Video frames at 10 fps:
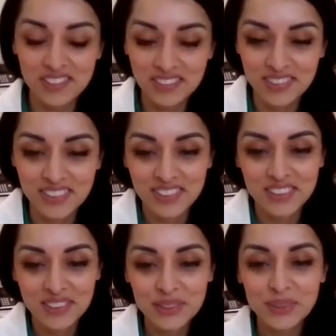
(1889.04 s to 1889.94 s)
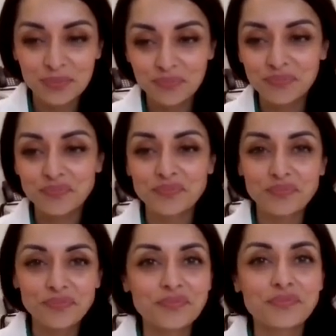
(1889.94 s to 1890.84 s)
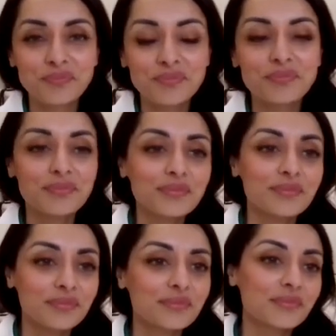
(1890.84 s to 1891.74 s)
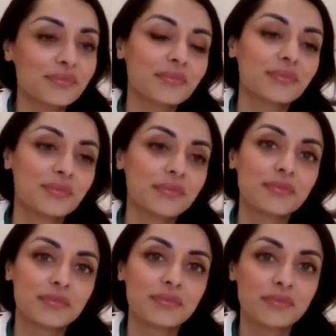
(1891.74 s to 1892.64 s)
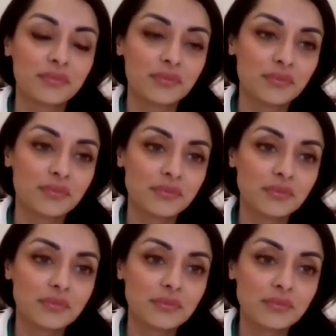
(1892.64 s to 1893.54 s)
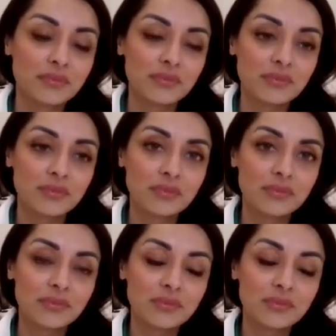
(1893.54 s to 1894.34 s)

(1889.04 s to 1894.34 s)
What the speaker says: (silent)